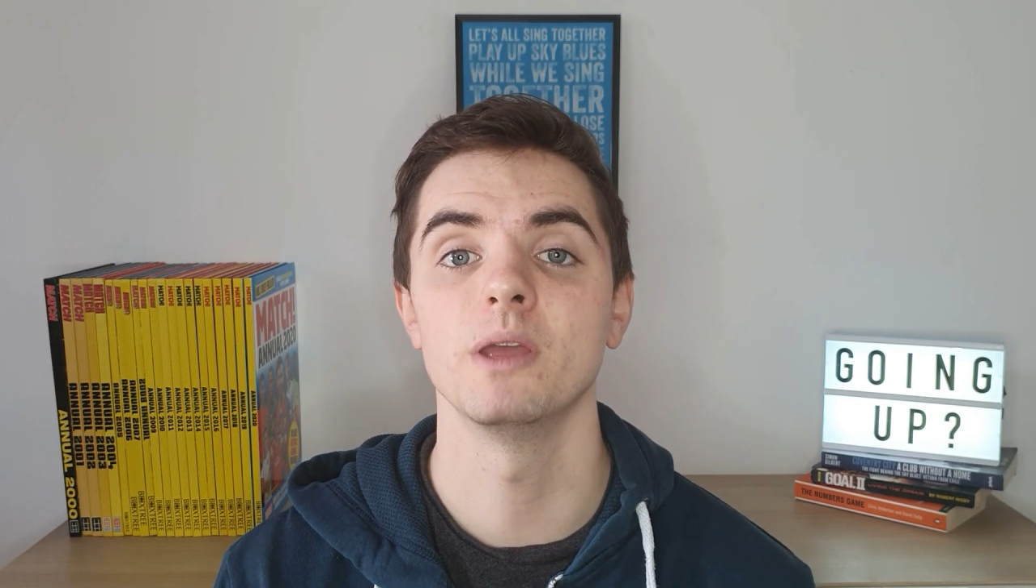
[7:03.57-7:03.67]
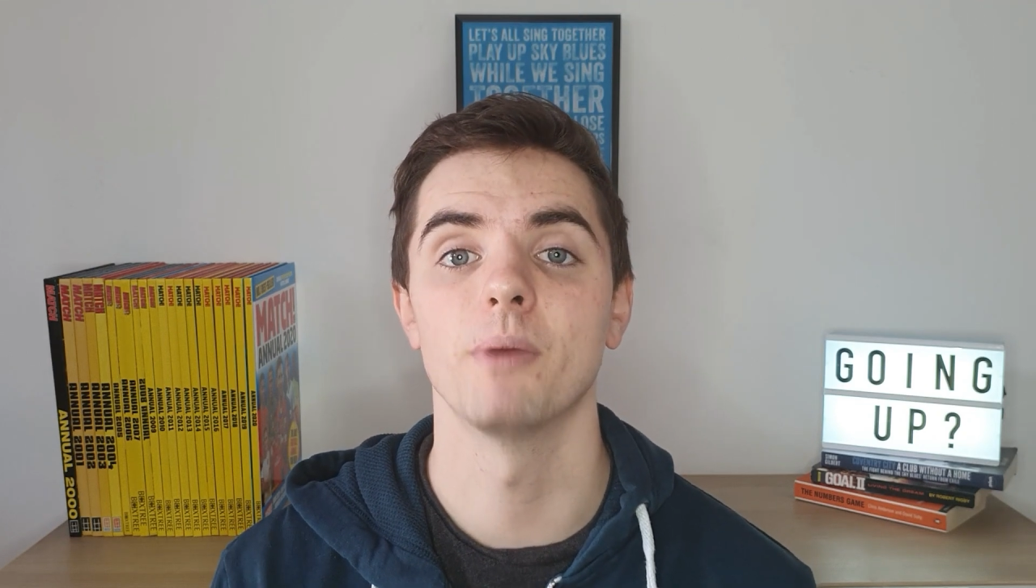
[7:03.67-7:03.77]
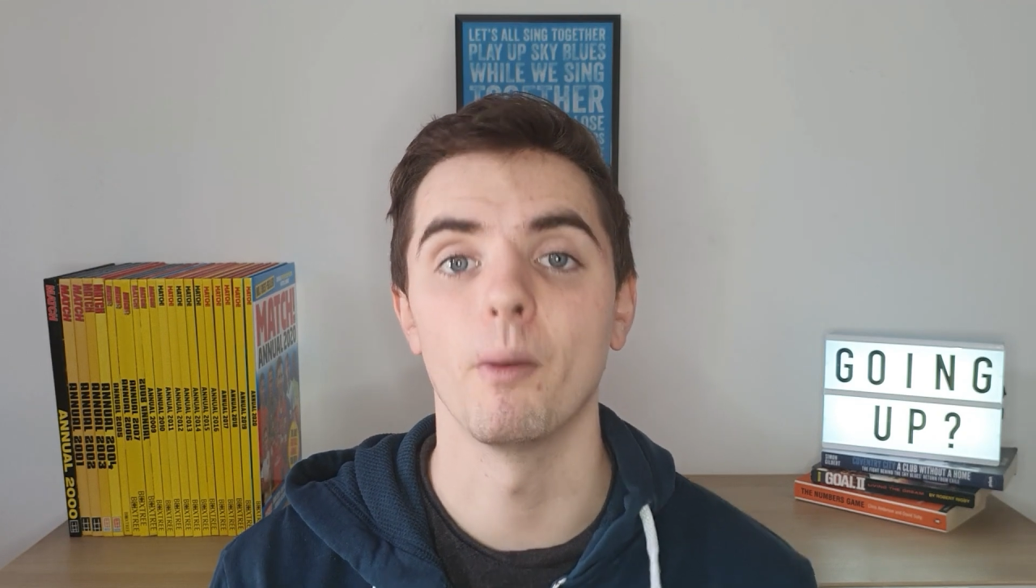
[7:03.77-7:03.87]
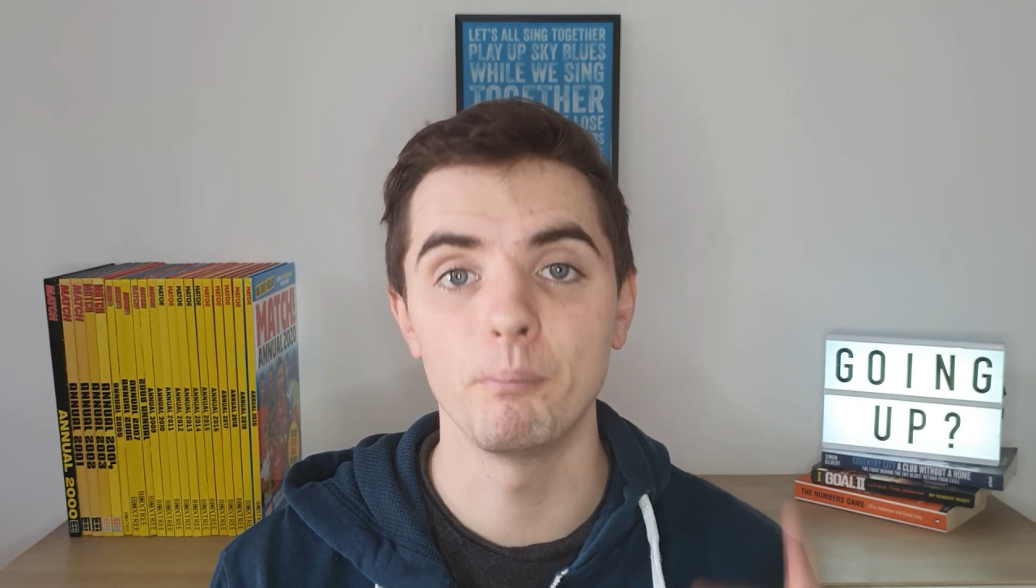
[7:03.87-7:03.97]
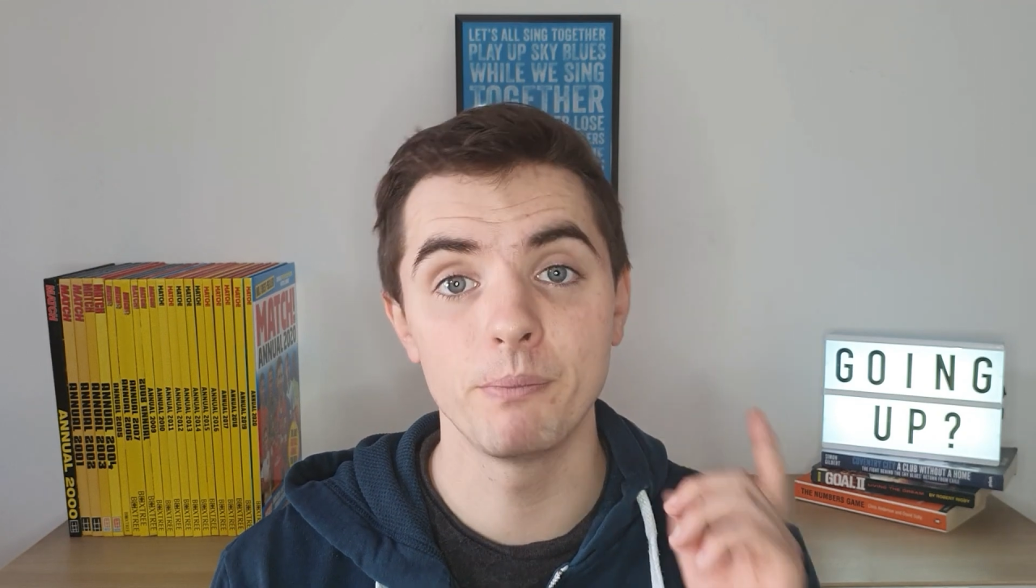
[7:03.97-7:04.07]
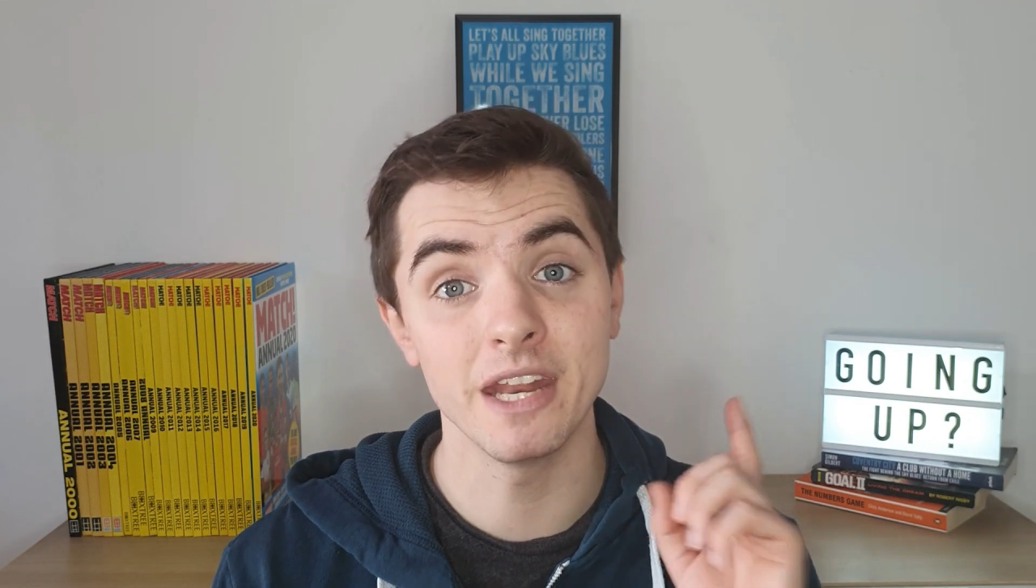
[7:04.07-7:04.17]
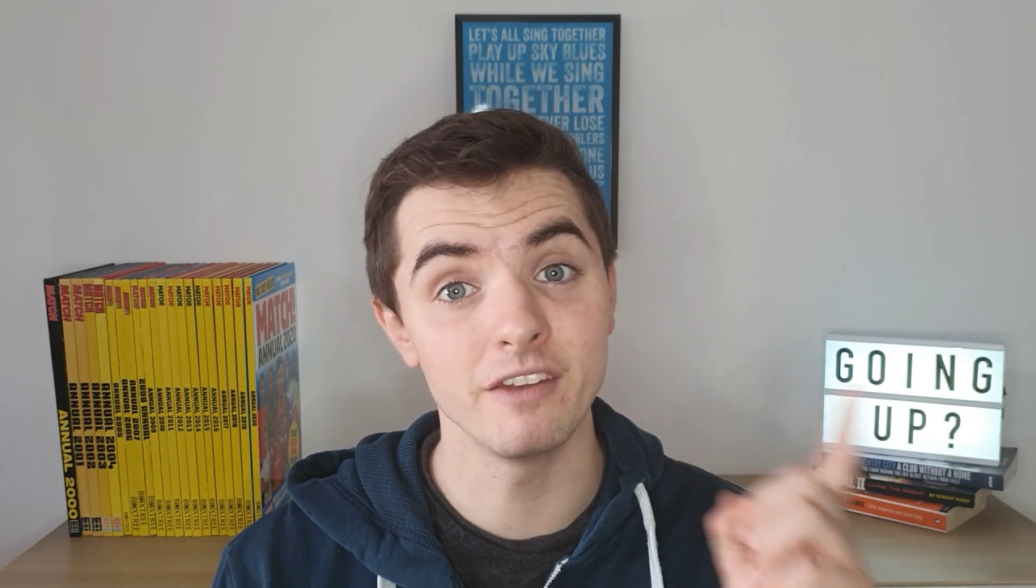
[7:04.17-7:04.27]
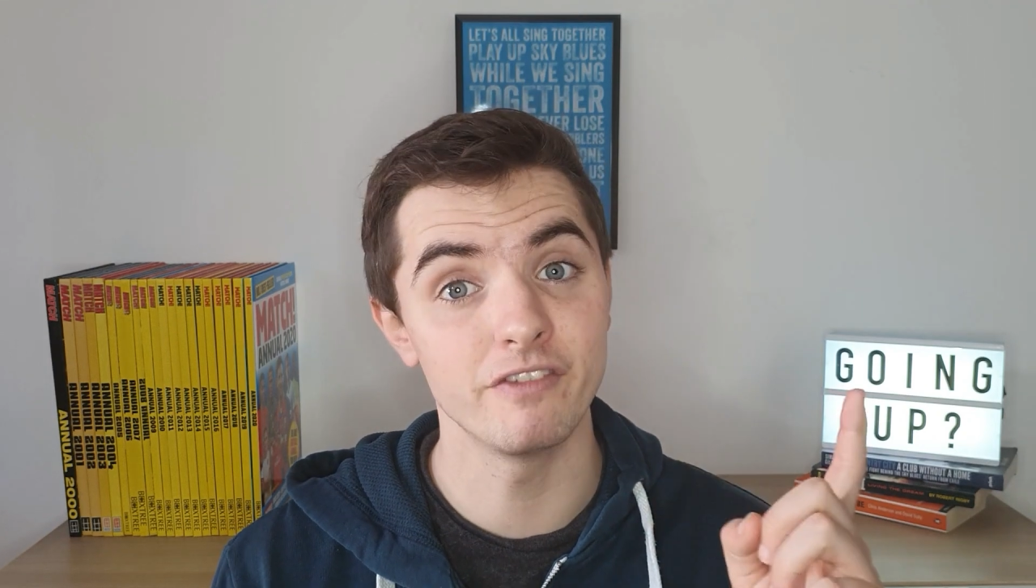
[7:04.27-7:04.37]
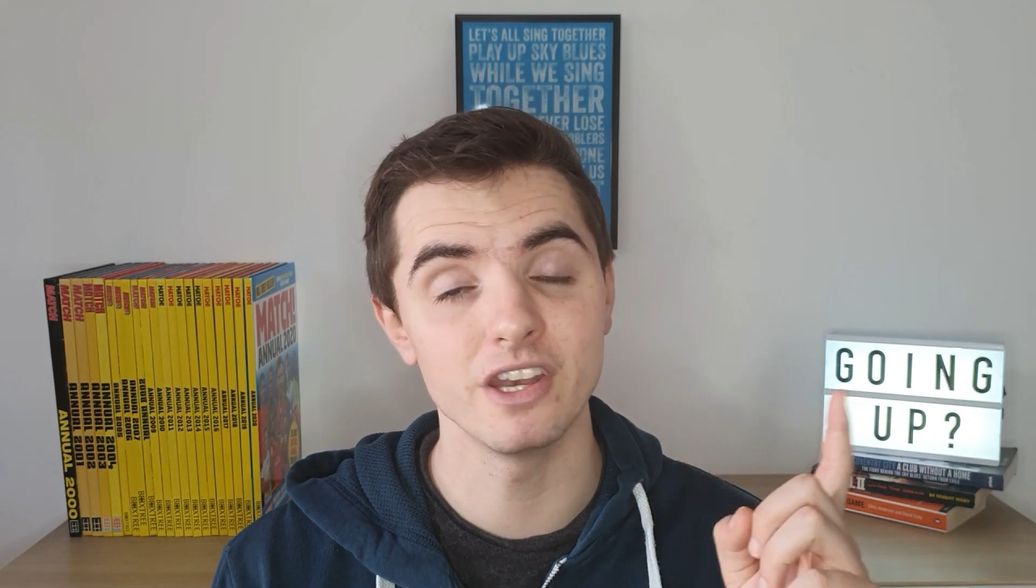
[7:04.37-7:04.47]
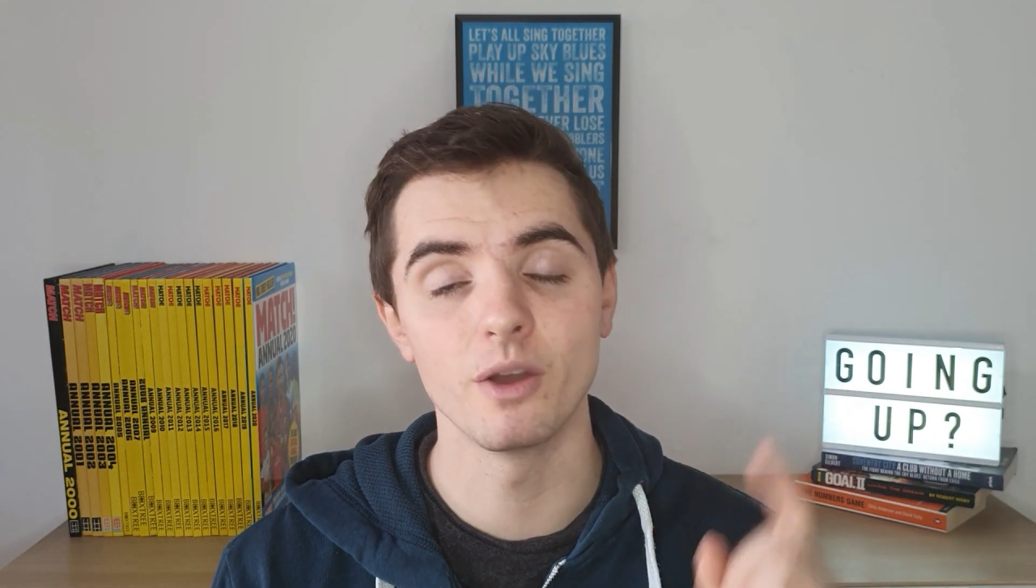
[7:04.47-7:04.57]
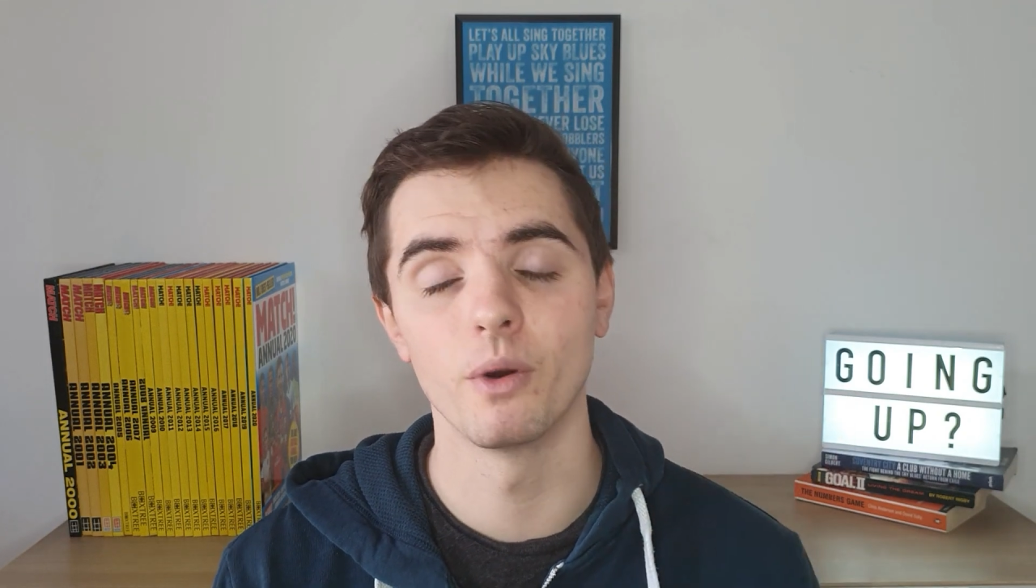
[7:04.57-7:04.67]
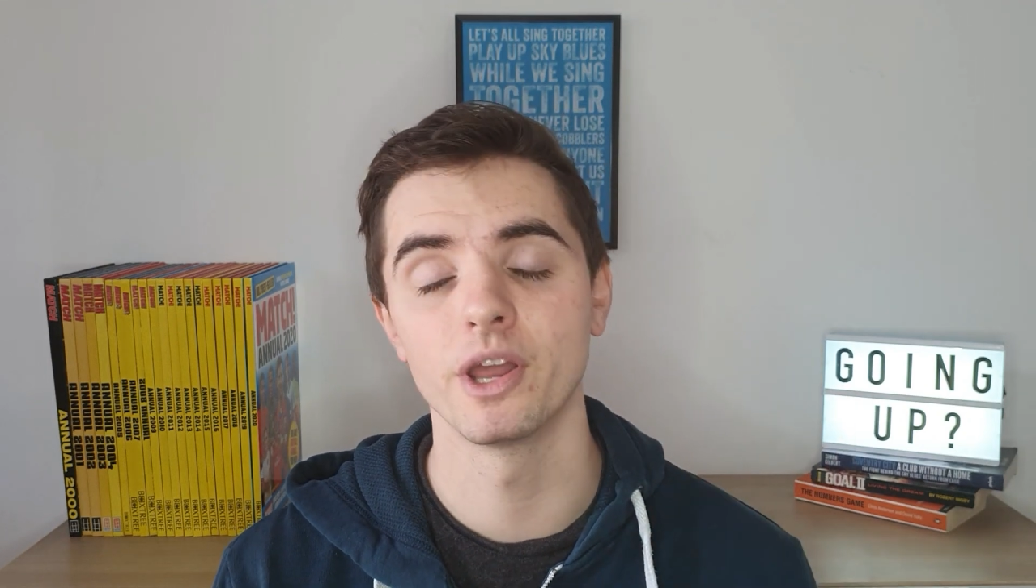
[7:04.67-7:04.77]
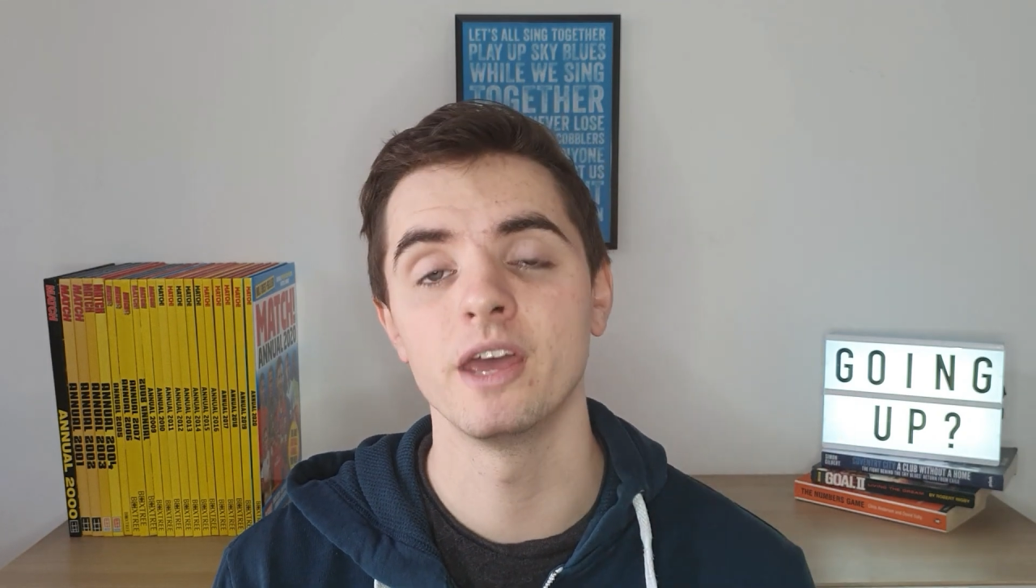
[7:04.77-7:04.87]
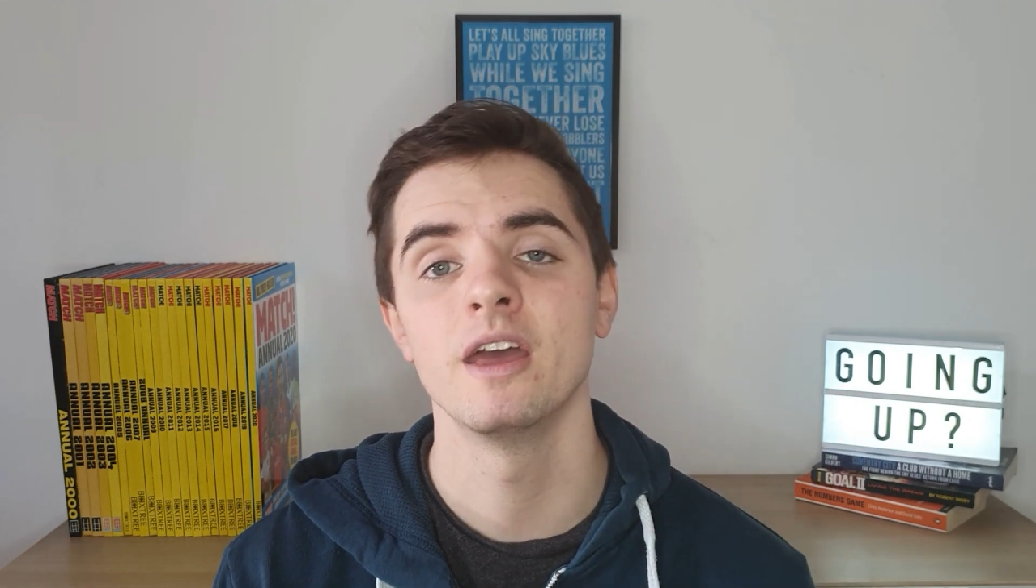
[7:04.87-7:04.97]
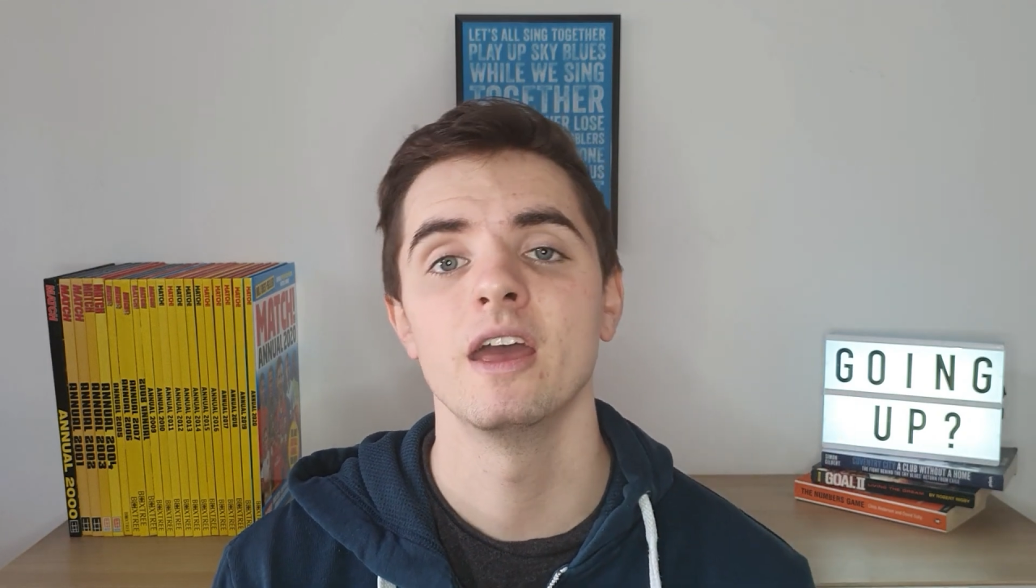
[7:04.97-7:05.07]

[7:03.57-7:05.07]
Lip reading: but I did a video on it